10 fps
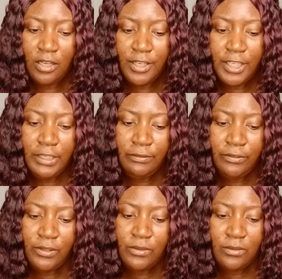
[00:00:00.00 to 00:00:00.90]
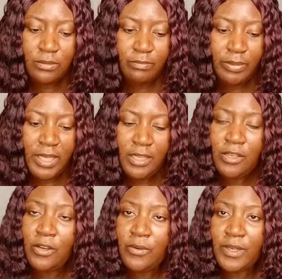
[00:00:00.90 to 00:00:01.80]
or if you pay
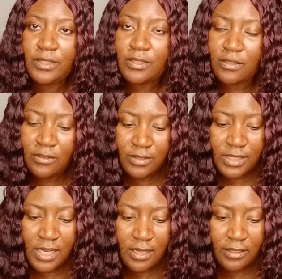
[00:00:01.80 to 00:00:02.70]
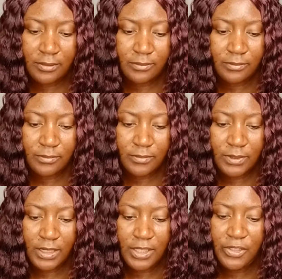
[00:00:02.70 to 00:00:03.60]
your rent on time,
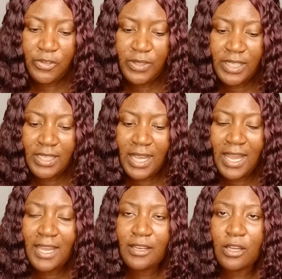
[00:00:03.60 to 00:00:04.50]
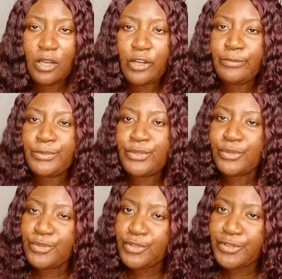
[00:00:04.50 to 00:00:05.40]
you can add up
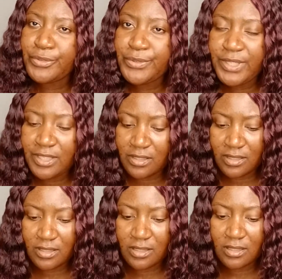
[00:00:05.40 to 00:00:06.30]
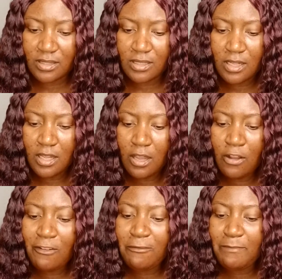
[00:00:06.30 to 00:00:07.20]
to 2 years
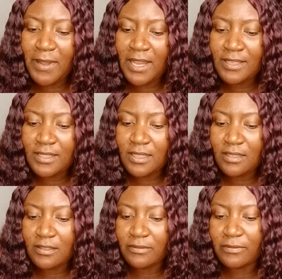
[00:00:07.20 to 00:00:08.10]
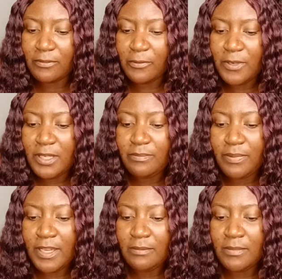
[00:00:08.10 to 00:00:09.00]
of positive
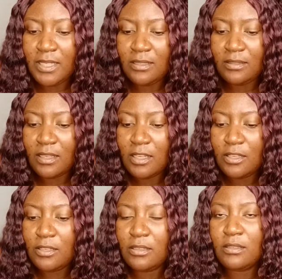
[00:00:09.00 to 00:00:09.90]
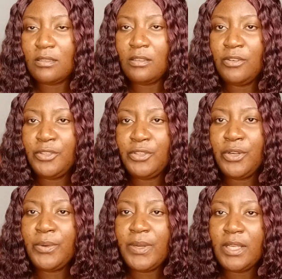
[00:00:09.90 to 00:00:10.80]
rent payment on
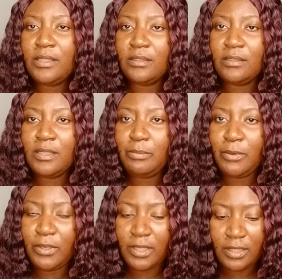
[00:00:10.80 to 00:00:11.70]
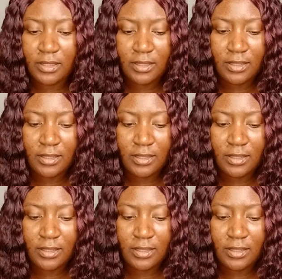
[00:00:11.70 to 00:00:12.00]
your credit report.